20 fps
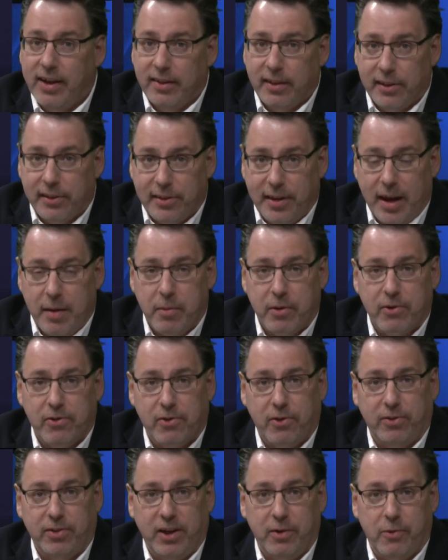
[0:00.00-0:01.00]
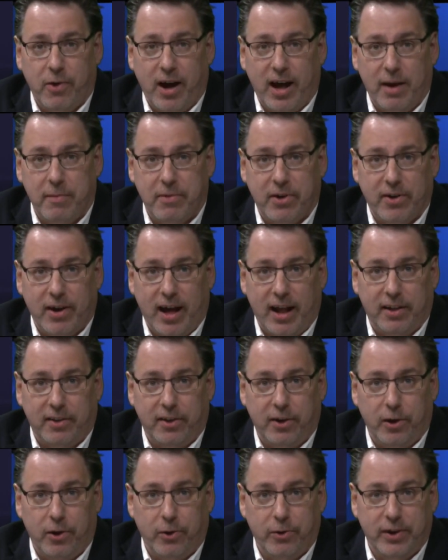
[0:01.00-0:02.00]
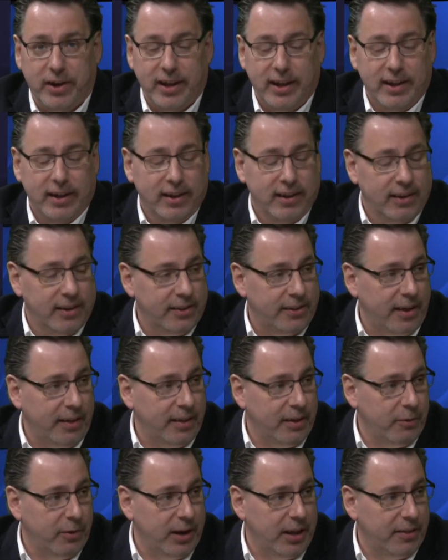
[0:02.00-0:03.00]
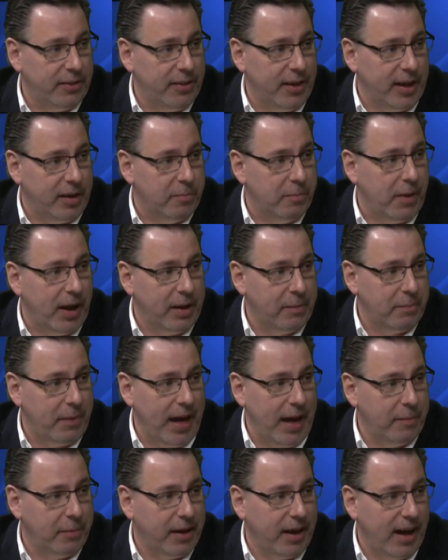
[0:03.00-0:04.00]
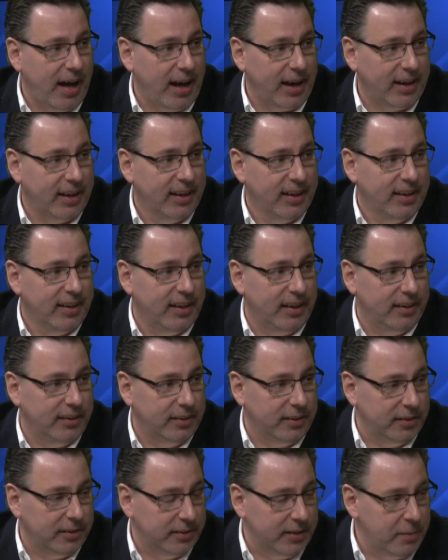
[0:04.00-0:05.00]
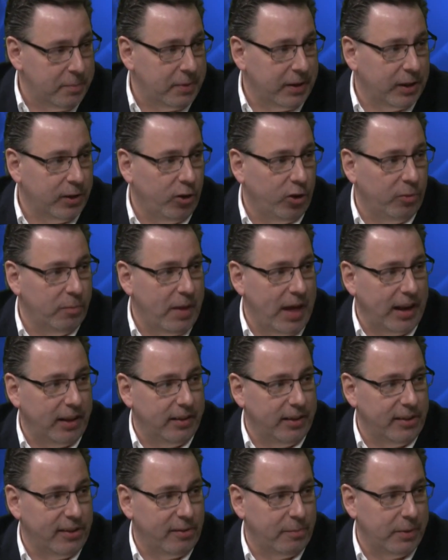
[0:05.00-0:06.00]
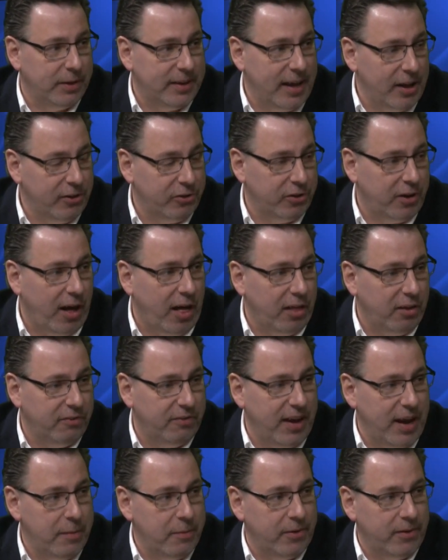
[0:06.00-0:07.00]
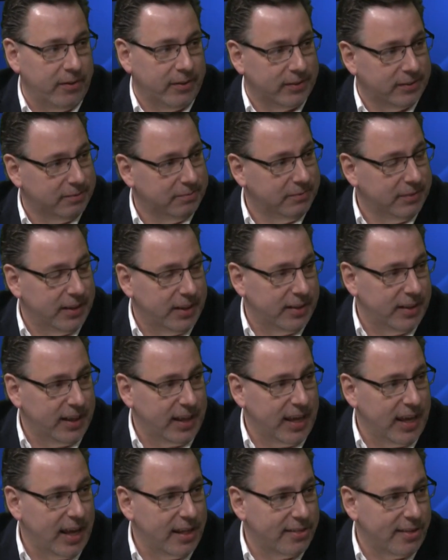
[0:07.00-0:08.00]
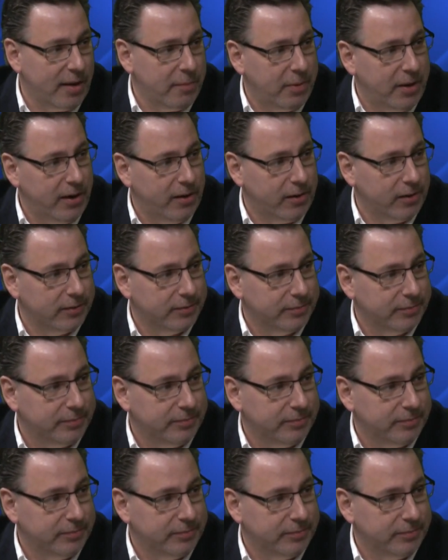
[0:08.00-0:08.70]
The Sabres certainly want him. They're not alone. Sully, what do you think? Mike Babcock, Olympic gold medalist, potential Hall of Famer. You think he ends up here?